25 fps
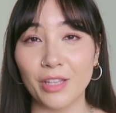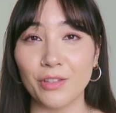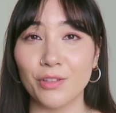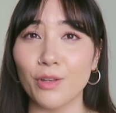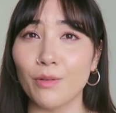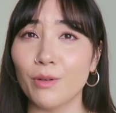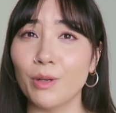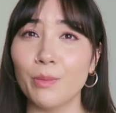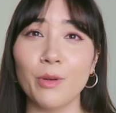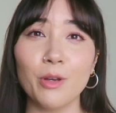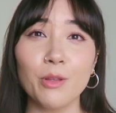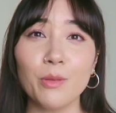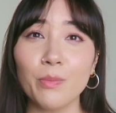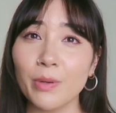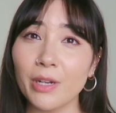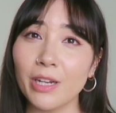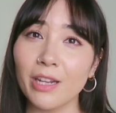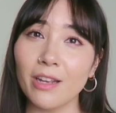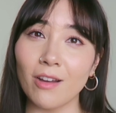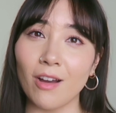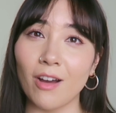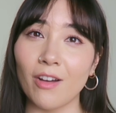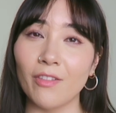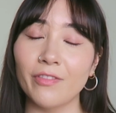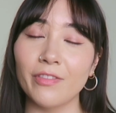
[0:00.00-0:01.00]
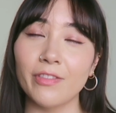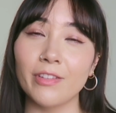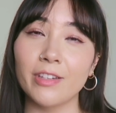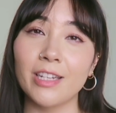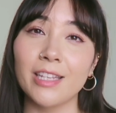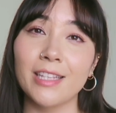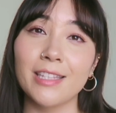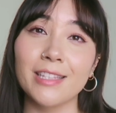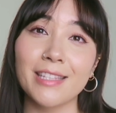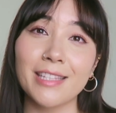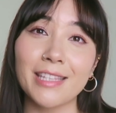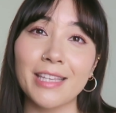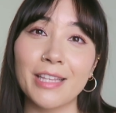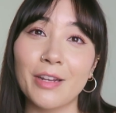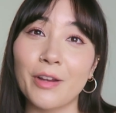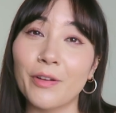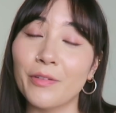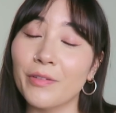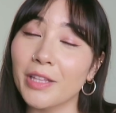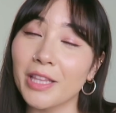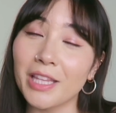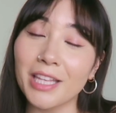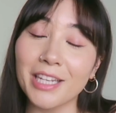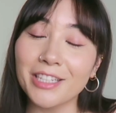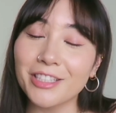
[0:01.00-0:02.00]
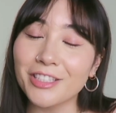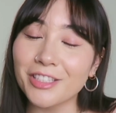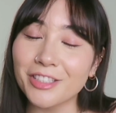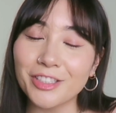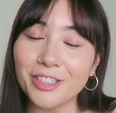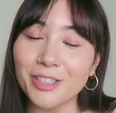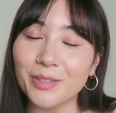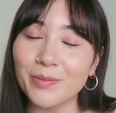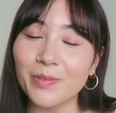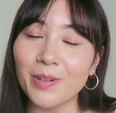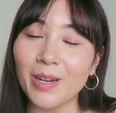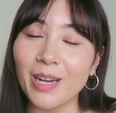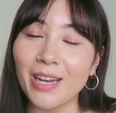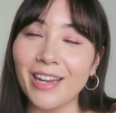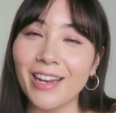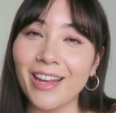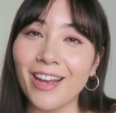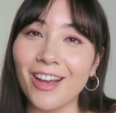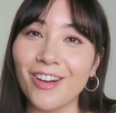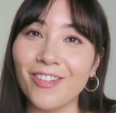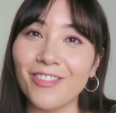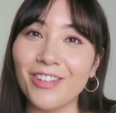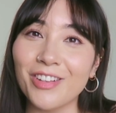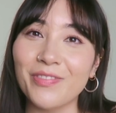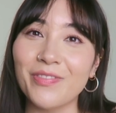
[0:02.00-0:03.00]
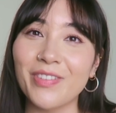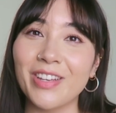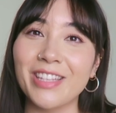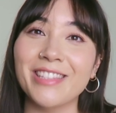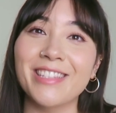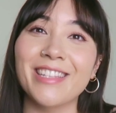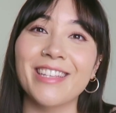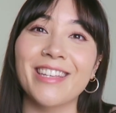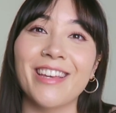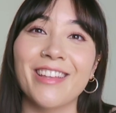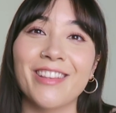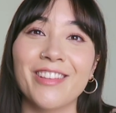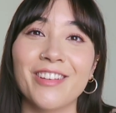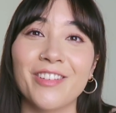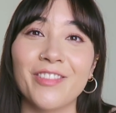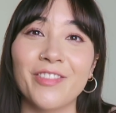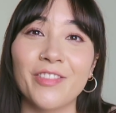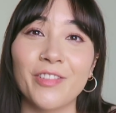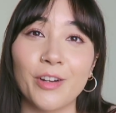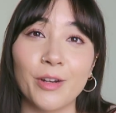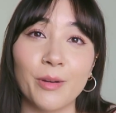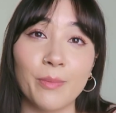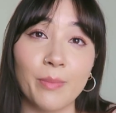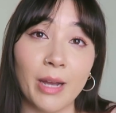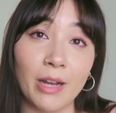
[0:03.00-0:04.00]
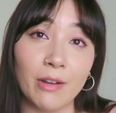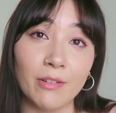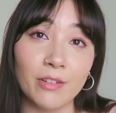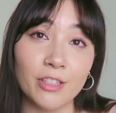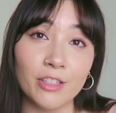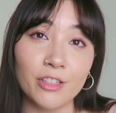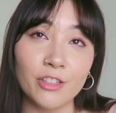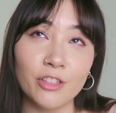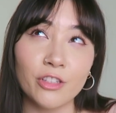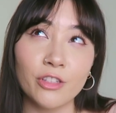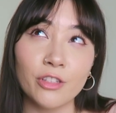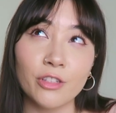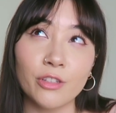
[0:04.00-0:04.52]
So we're both pretty confident in our relationship right now. We've been together for about